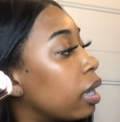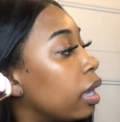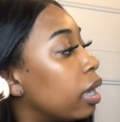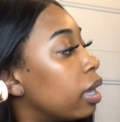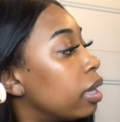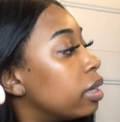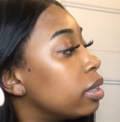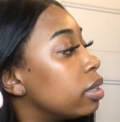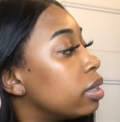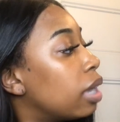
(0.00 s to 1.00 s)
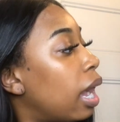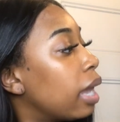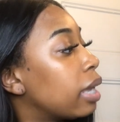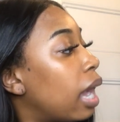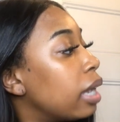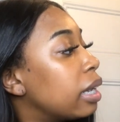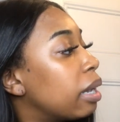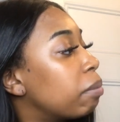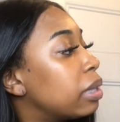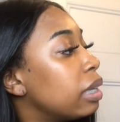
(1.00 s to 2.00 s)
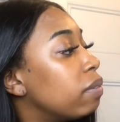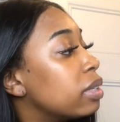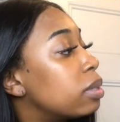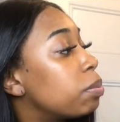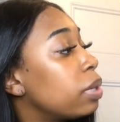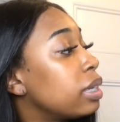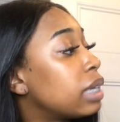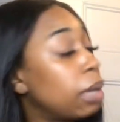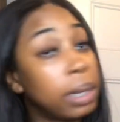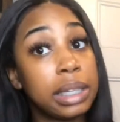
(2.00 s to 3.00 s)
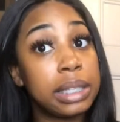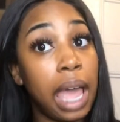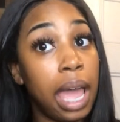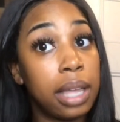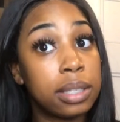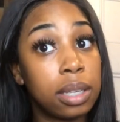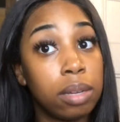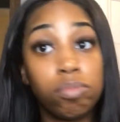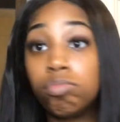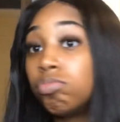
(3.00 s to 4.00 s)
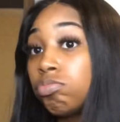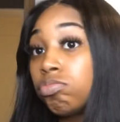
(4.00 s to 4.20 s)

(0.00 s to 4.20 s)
And I got it, I believe, in springtime. They just had some